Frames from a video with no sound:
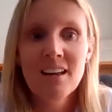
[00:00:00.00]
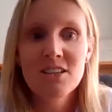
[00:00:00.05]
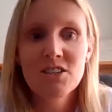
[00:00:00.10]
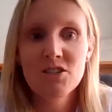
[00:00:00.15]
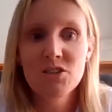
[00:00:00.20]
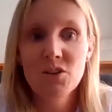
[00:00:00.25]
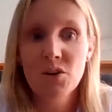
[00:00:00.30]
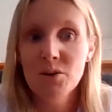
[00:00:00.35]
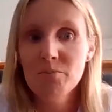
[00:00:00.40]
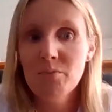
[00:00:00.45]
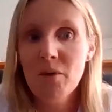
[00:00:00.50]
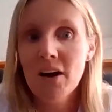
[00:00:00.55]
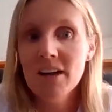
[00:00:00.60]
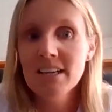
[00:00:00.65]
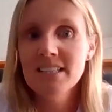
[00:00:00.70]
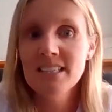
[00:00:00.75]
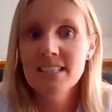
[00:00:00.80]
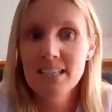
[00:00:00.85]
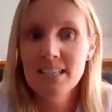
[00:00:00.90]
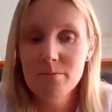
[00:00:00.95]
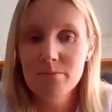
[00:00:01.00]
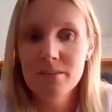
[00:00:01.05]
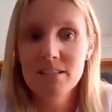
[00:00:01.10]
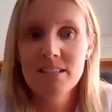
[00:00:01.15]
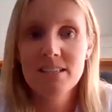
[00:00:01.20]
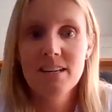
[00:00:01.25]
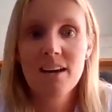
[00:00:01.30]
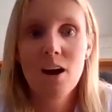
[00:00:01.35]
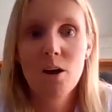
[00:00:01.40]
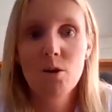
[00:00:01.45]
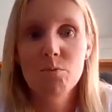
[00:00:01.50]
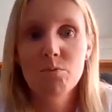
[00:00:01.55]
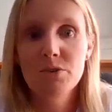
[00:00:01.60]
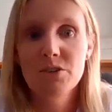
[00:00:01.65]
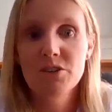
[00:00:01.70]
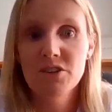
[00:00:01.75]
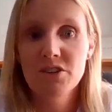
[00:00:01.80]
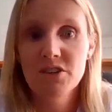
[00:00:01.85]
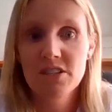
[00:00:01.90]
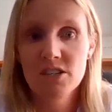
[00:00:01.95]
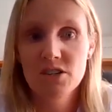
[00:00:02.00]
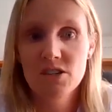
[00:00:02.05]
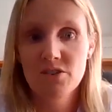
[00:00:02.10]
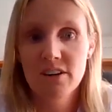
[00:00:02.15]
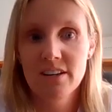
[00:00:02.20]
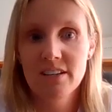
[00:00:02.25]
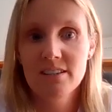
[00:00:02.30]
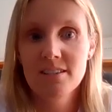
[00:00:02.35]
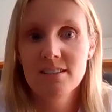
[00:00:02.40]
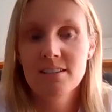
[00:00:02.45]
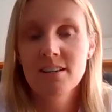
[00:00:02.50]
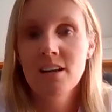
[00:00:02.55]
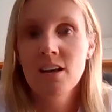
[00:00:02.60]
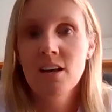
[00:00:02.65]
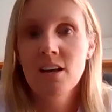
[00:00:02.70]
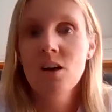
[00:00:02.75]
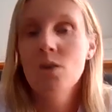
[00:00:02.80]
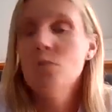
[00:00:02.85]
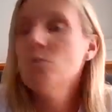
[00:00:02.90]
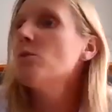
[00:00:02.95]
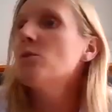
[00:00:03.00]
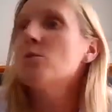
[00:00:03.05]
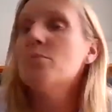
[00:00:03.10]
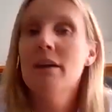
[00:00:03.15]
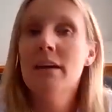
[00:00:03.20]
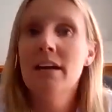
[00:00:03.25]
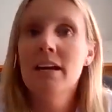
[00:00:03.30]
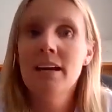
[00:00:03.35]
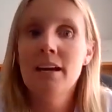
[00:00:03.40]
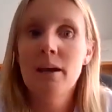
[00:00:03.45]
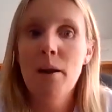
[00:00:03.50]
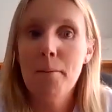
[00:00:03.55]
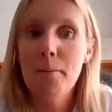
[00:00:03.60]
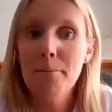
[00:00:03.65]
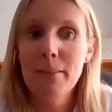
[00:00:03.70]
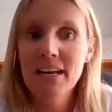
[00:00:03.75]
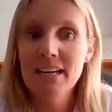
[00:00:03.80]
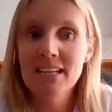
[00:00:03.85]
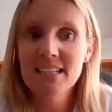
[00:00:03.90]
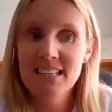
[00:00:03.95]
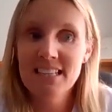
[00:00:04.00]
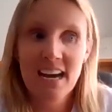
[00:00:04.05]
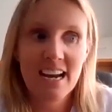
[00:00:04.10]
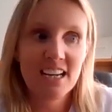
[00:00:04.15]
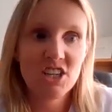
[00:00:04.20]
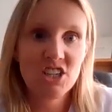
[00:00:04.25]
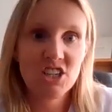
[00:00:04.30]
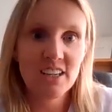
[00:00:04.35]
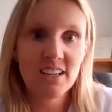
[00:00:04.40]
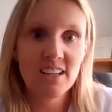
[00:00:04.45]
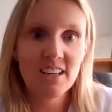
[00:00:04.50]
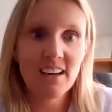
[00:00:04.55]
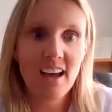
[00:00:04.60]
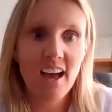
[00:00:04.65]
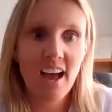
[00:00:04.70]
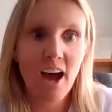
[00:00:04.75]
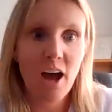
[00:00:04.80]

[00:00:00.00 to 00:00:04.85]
So my tips to help reduce stress would be meditation.